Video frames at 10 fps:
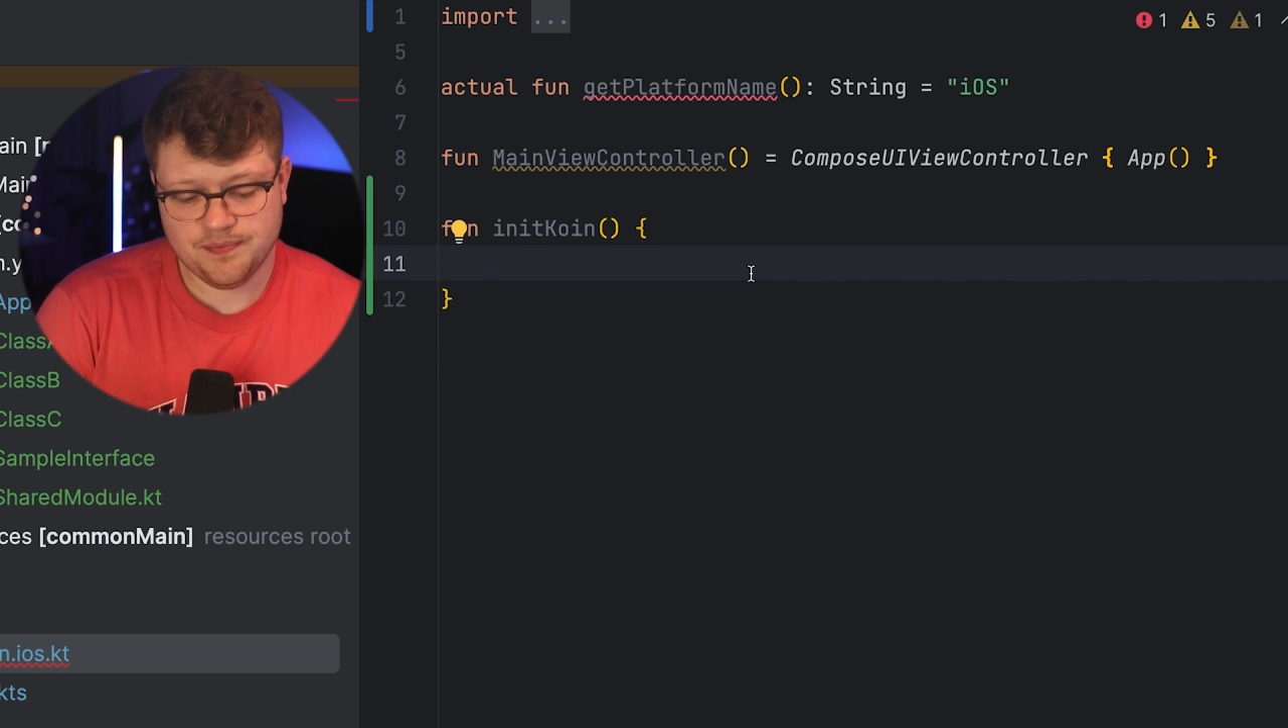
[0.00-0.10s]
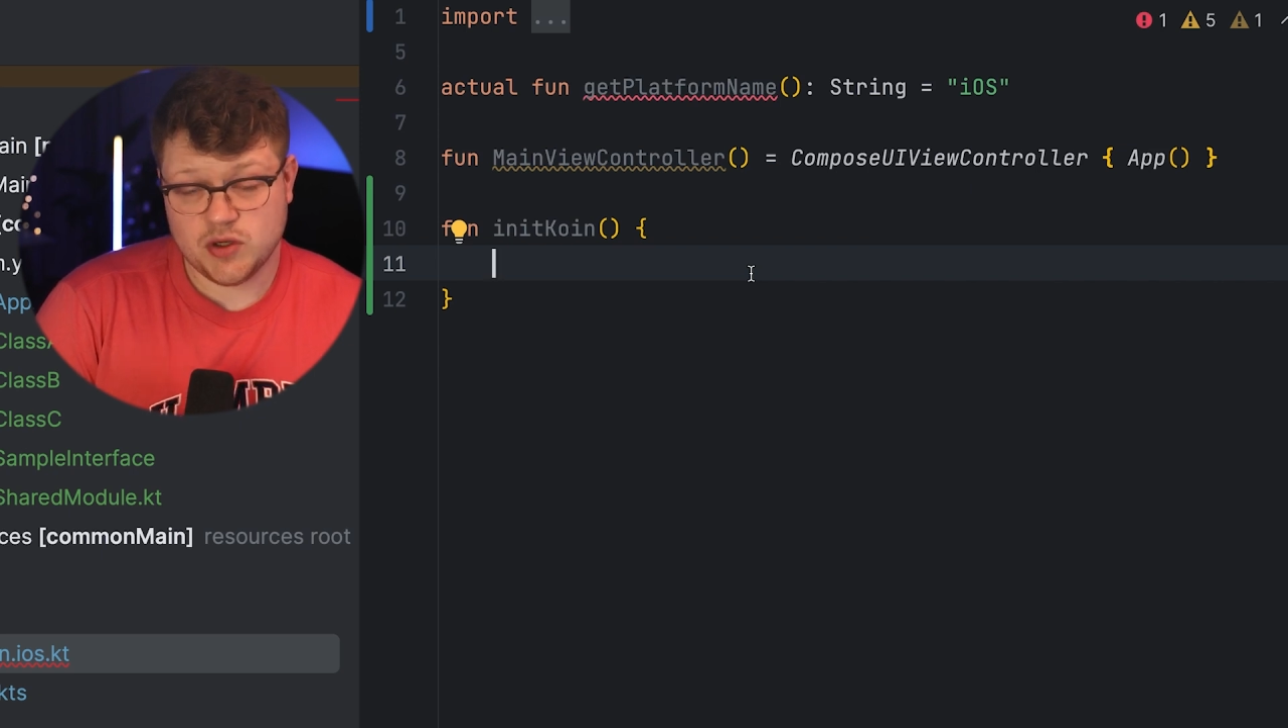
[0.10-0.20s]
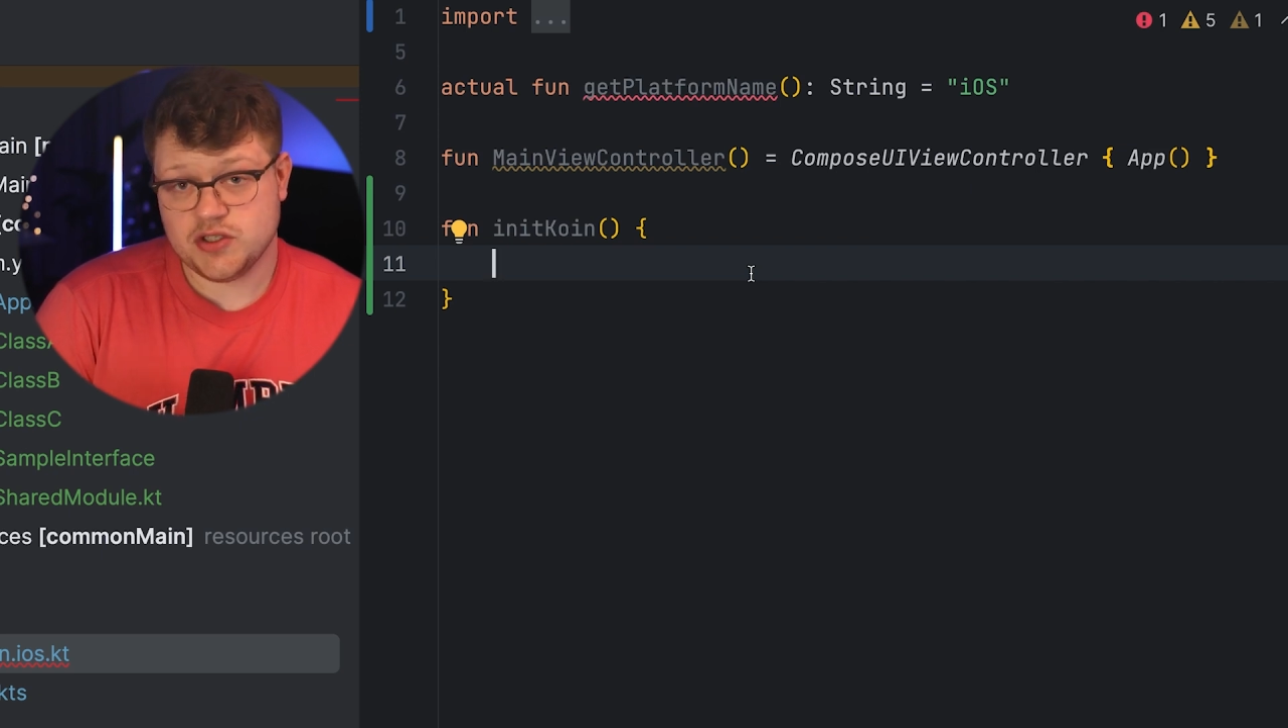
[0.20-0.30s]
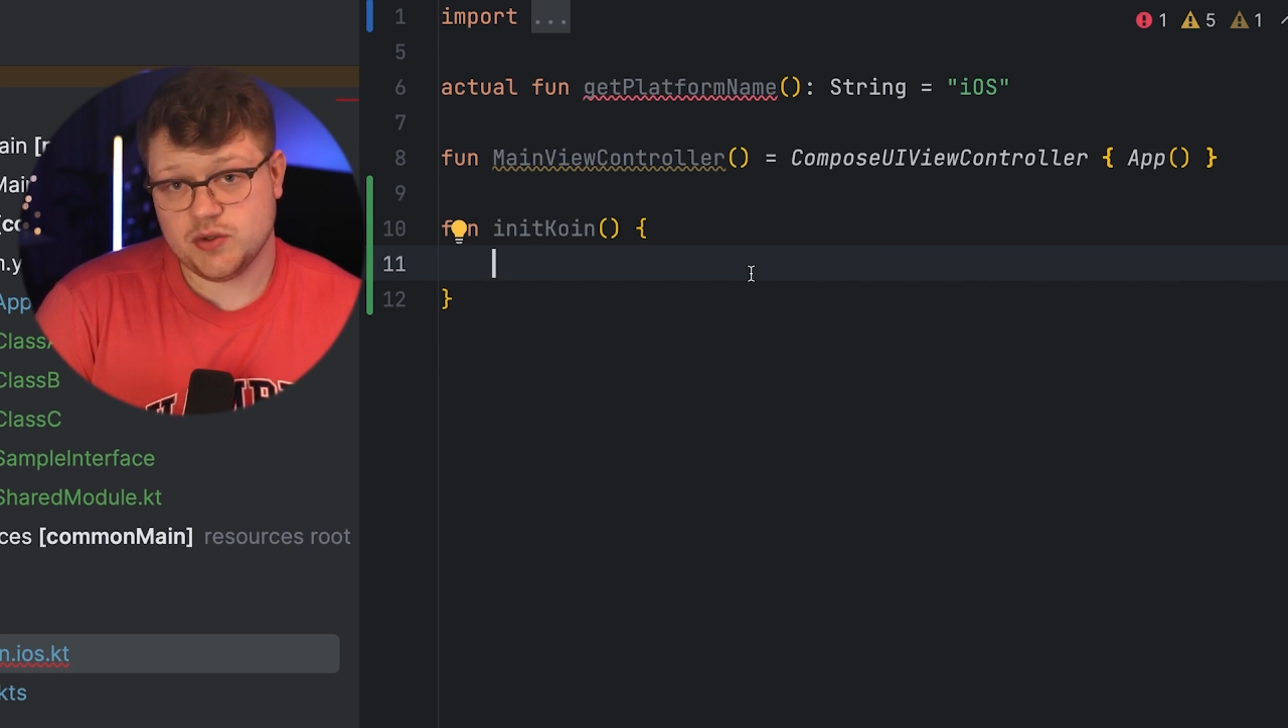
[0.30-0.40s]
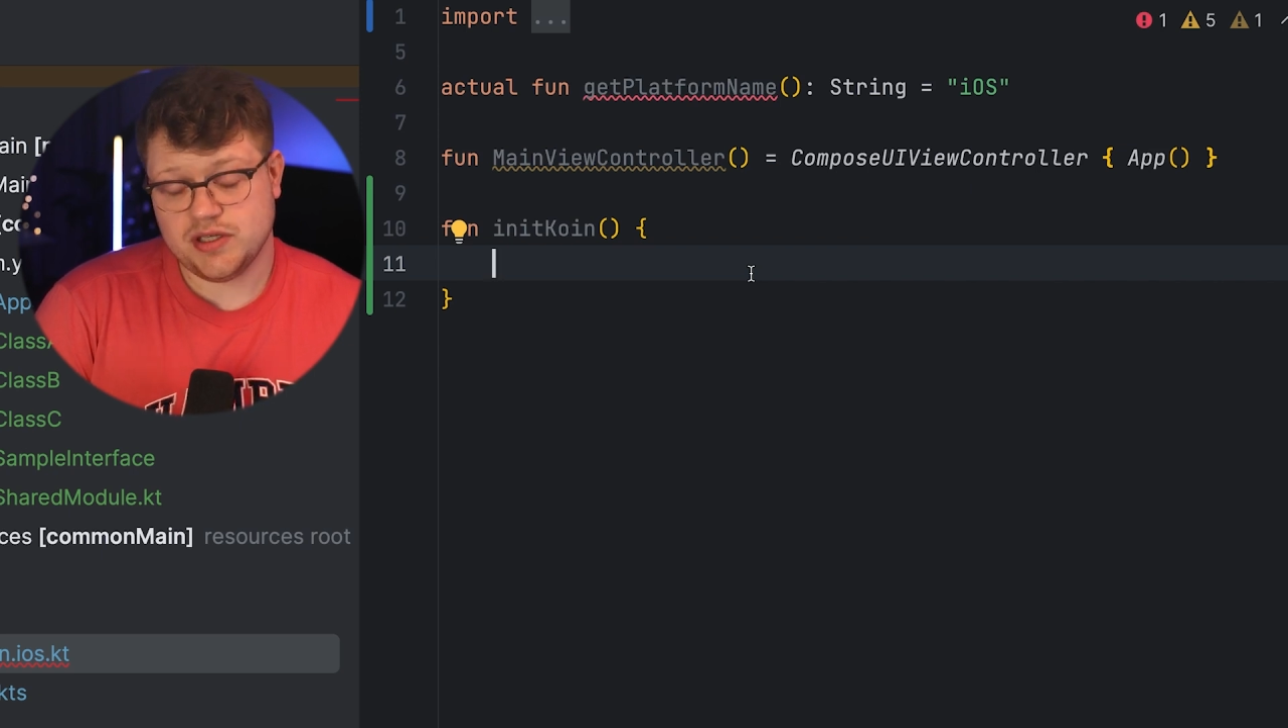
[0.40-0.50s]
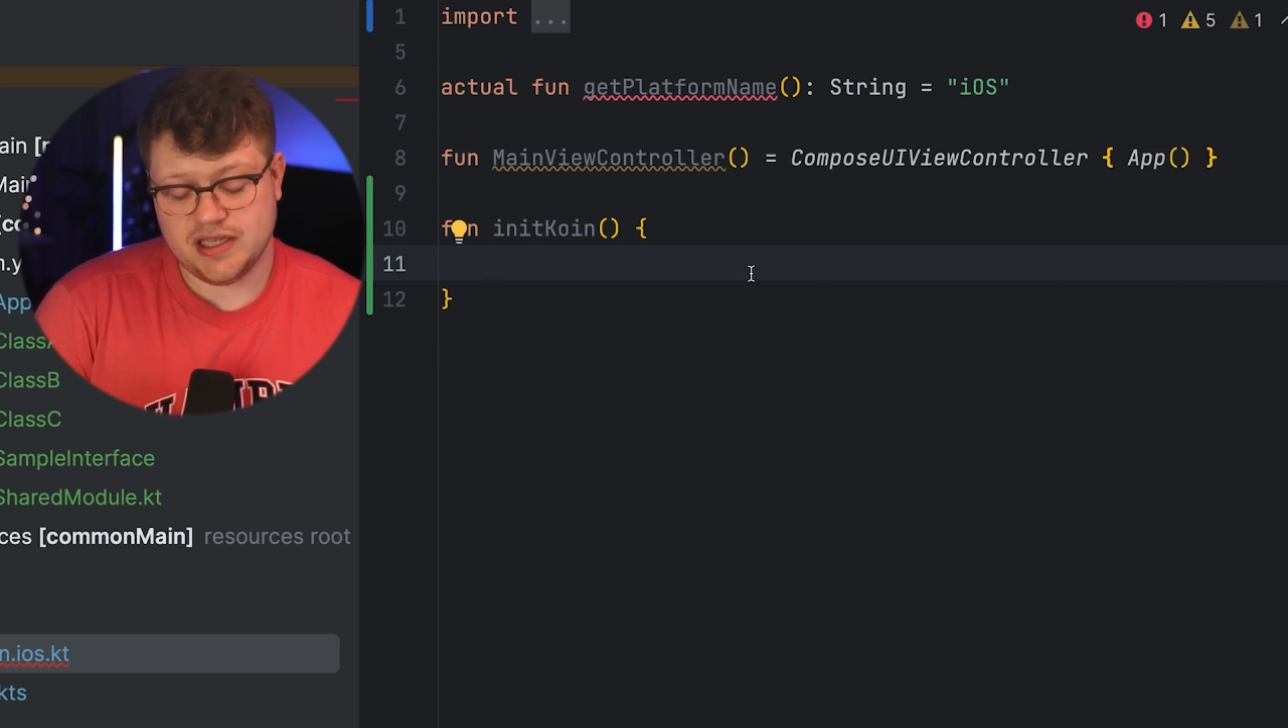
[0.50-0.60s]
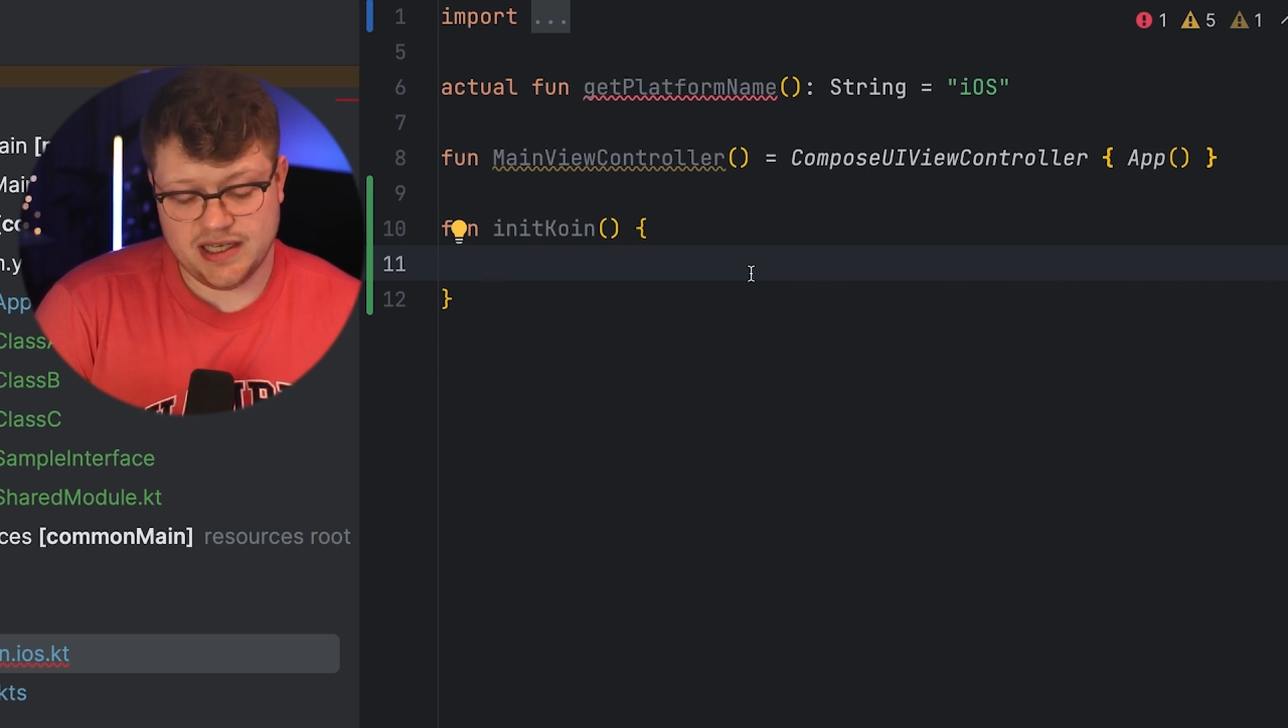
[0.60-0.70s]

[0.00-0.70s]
module,